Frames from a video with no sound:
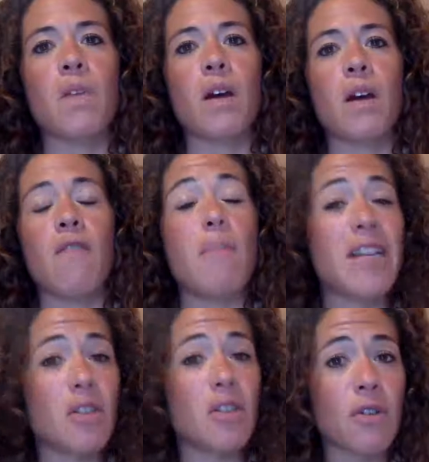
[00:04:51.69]

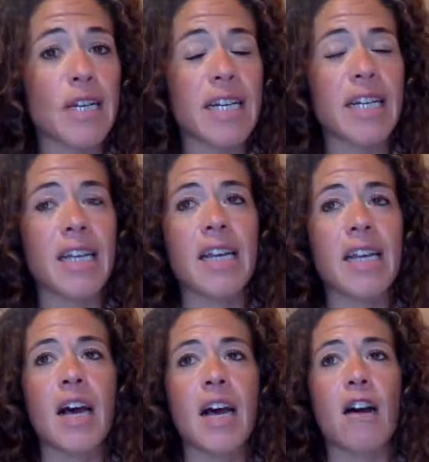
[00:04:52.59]
mentoring,
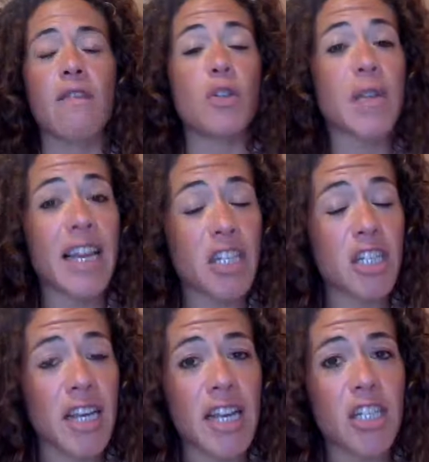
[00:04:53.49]
of doing
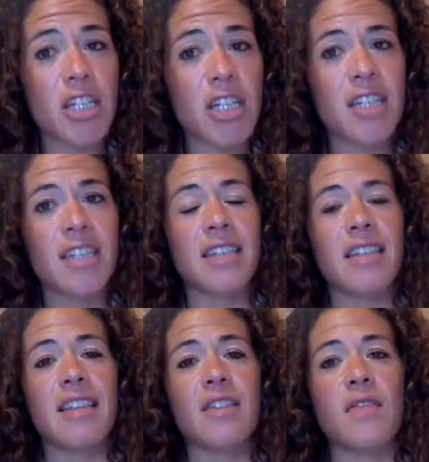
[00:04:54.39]
education
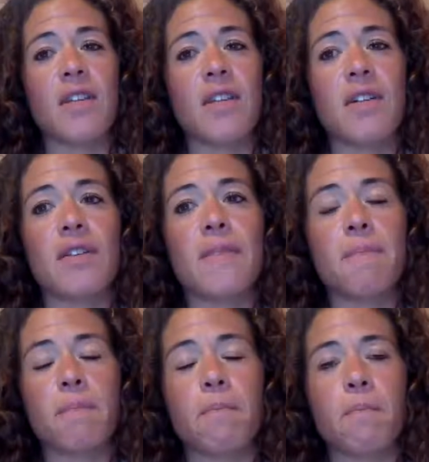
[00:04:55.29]
in this field.
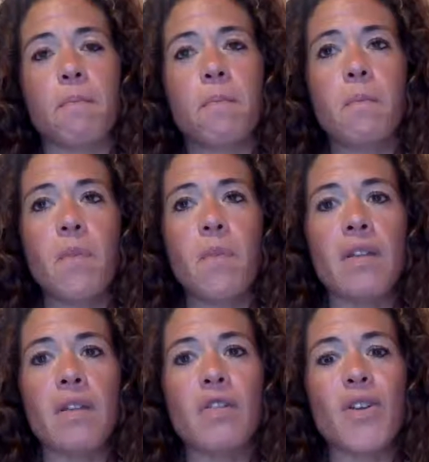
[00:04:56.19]

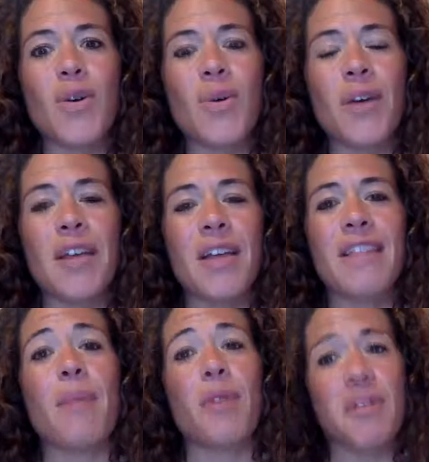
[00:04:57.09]
And so
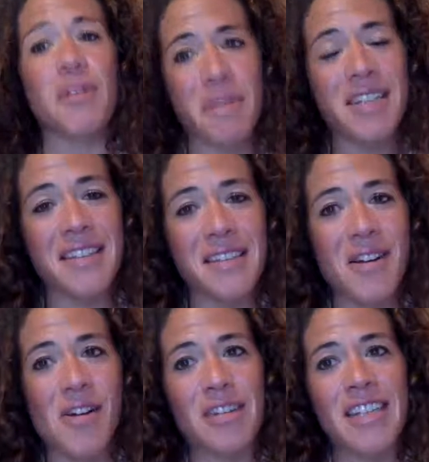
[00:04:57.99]
that brings me to this
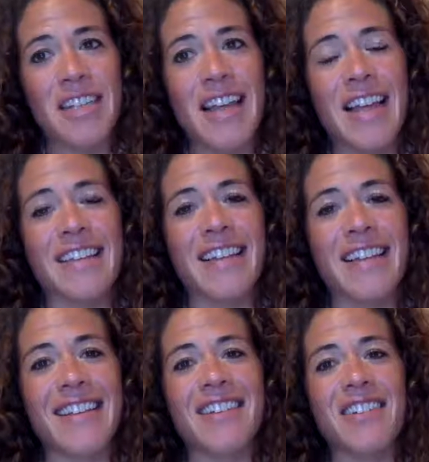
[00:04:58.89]
call today is
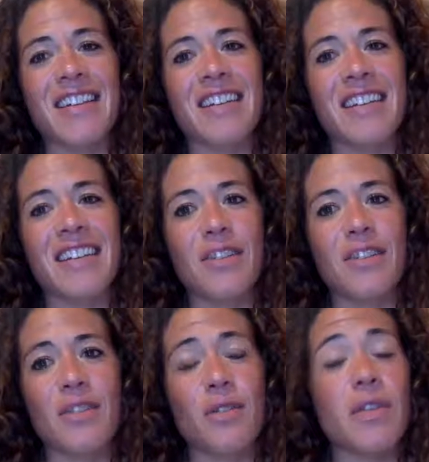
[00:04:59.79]
I still continue
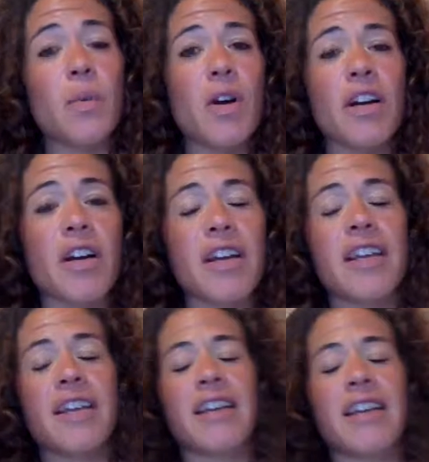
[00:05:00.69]
to do this work
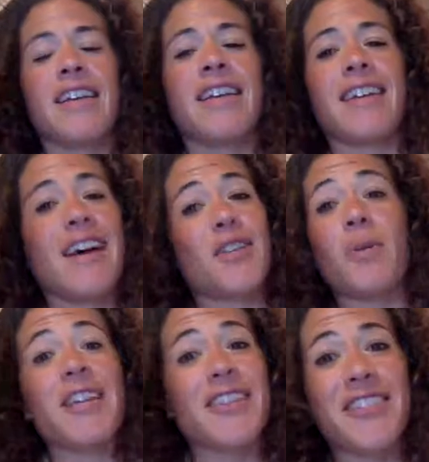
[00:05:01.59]

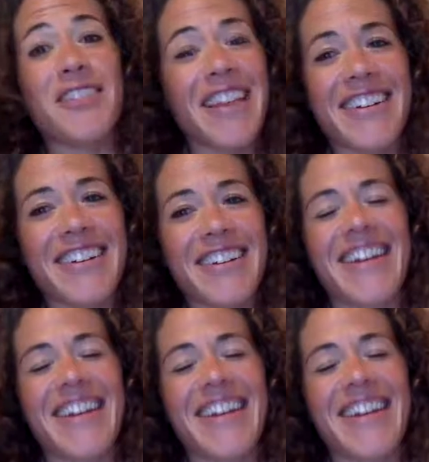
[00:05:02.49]
20 years later